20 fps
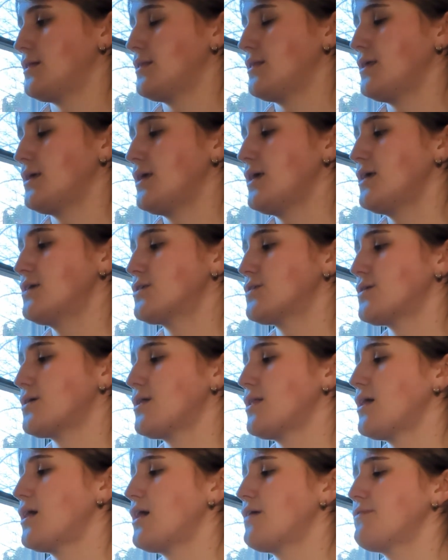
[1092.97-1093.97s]
Leaves
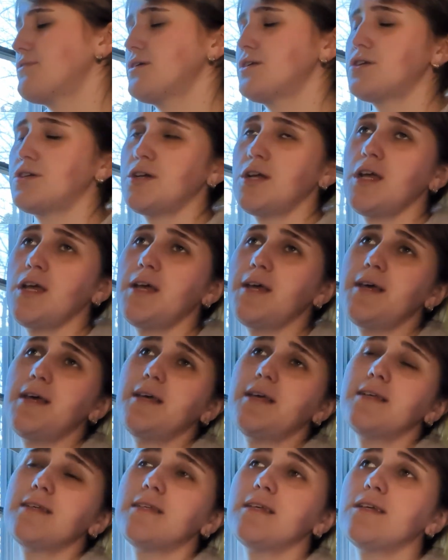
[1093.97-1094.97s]
fall off the
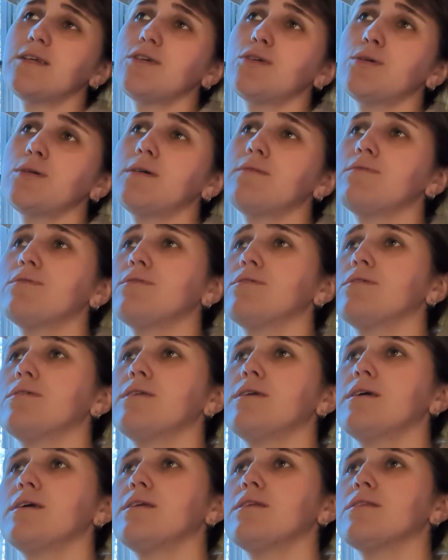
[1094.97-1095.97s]
trees, then shrivel
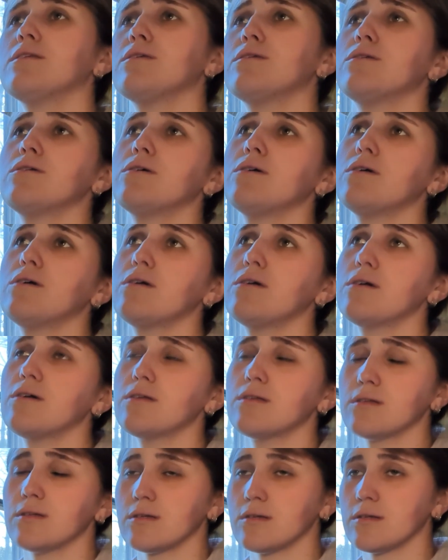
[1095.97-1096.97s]
in the dirt.